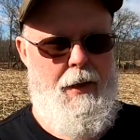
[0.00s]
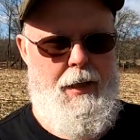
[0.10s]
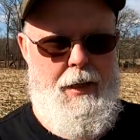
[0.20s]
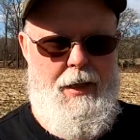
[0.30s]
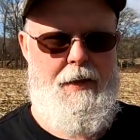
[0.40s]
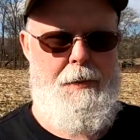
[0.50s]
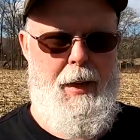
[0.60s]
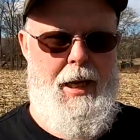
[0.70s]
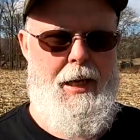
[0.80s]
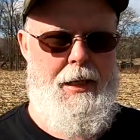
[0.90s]
it gives
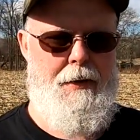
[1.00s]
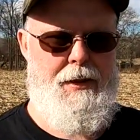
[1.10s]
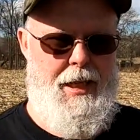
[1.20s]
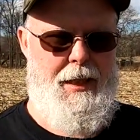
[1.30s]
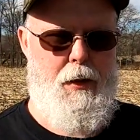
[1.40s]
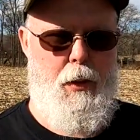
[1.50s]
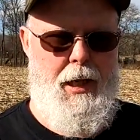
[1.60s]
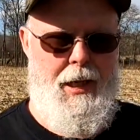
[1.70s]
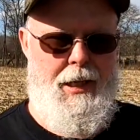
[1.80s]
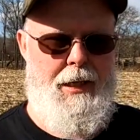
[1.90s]
me an idea of exactly what
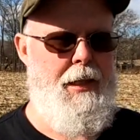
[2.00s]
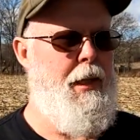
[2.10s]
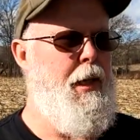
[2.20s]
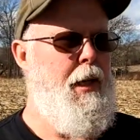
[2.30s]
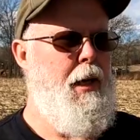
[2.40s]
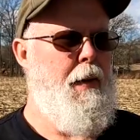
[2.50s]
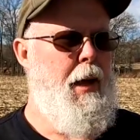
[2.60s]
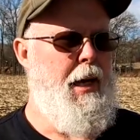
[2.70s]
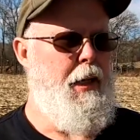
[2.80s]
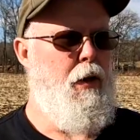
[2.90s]
I need,
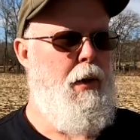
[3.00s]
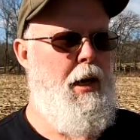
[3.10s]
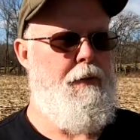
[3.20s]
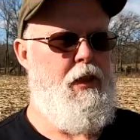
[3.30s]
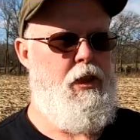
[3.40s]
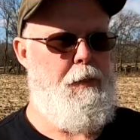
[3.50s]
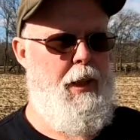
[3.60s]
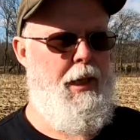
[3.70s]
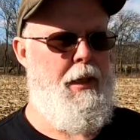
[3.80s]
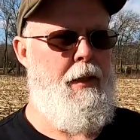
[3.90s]
and I don't have to
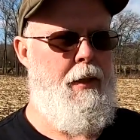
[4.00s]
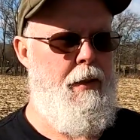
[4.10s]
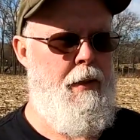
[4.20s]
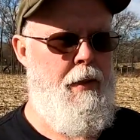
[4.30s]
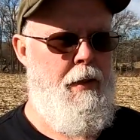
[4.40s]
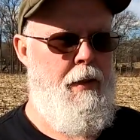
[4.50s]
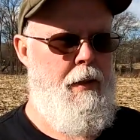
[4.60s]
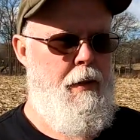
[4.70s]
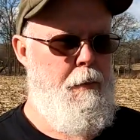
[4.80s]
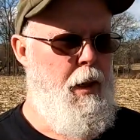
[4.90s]
spend
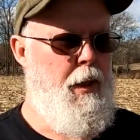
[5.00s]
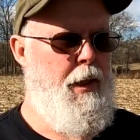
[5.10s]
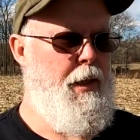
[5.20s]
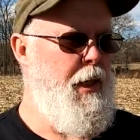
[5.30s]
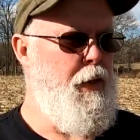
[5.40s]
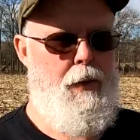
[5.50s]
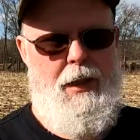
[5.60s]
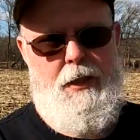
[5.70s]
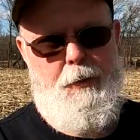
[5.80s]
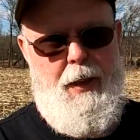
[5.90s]
money that I don't
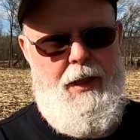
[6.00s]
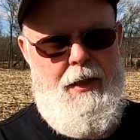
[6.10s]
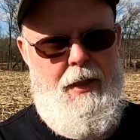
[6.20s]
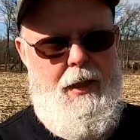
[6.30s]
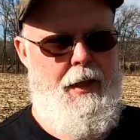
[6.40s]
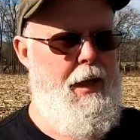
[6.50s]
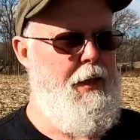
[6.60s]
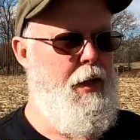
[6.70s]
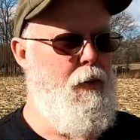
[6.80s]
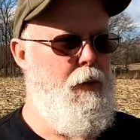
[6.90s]
need to spend, and I
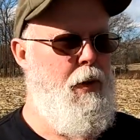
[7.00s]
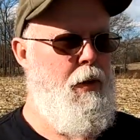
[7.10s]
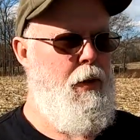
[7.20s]
don't